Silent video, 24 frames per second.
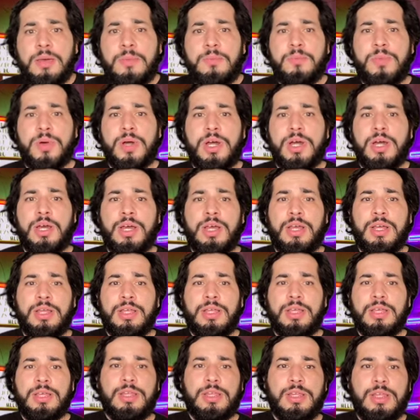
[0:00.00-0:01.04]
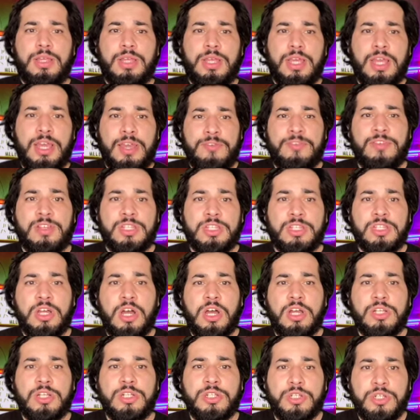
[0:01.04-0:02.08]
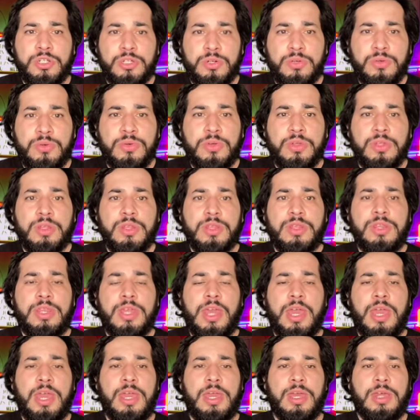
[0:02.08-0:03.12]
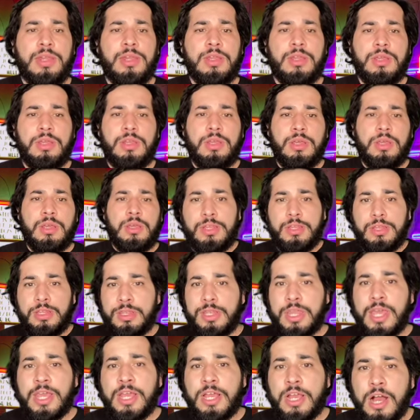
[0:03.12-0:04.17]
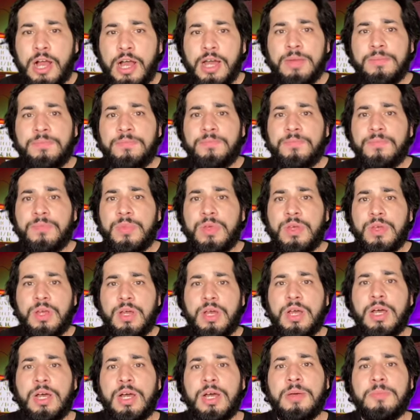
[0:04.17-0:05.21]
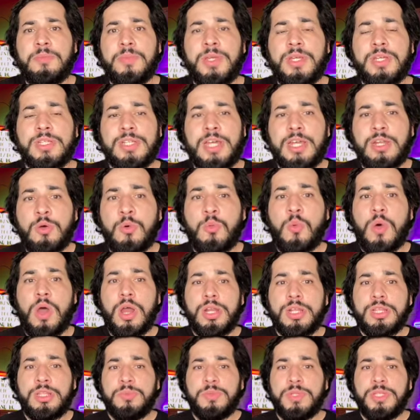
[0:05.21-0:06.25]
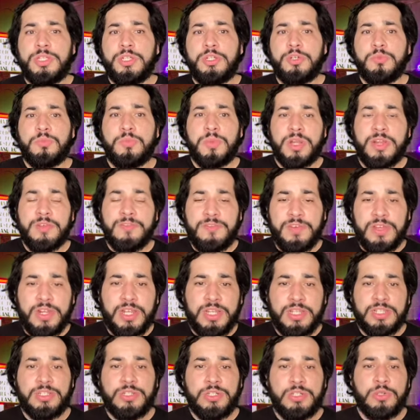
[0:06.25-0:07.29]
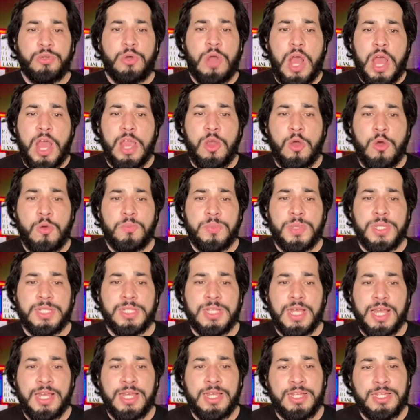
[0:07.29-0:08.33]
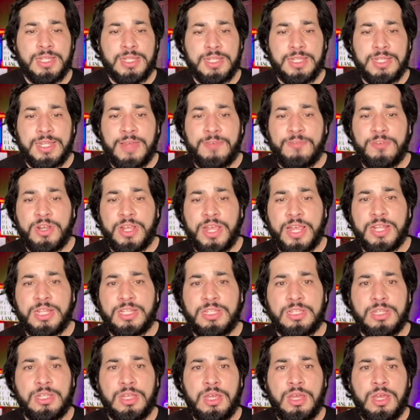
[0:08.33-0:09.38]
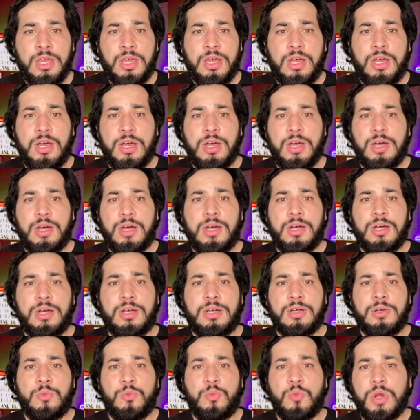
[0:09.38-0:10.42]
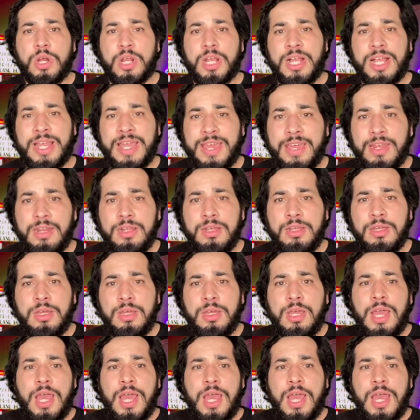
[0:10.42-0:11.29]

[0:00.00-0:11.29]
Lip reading: But if it's not true, then thank God, because I don't want it to be true. But if it is true, I hope this guy never gets work again.